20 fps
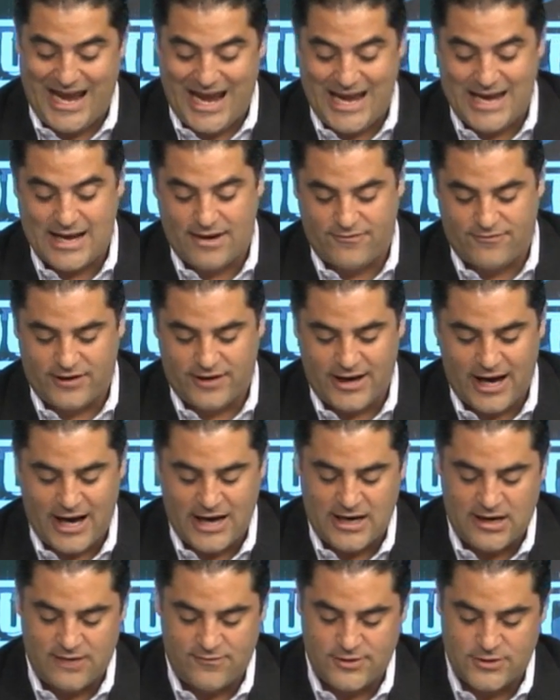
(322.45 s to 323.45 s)
eight of the
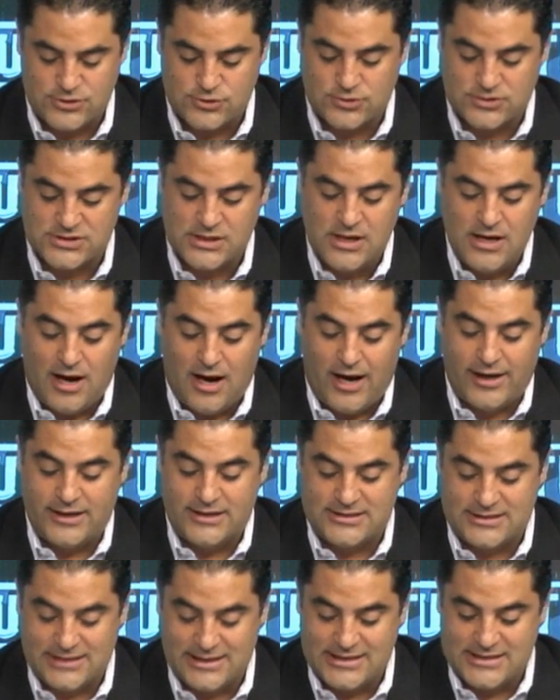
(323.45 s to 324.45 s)
nine individuals on
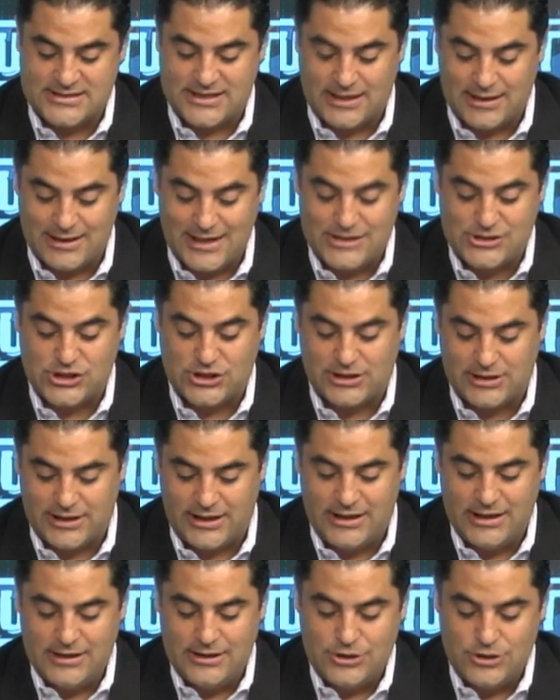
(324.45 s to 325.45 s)
his list
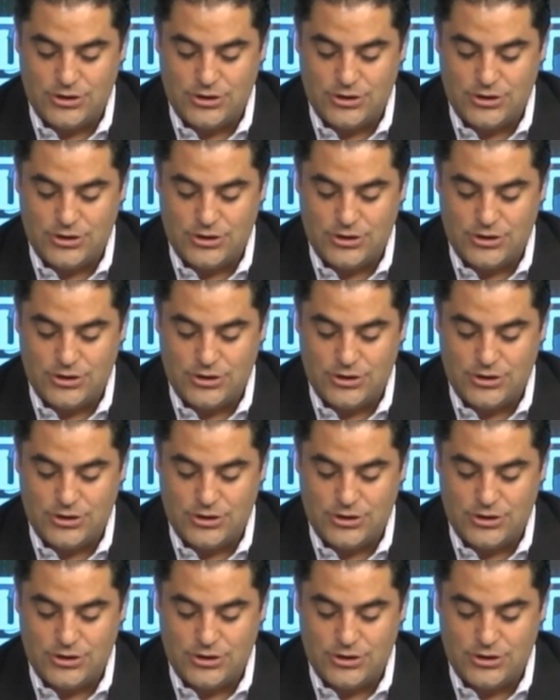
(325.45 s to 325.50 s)
allegedly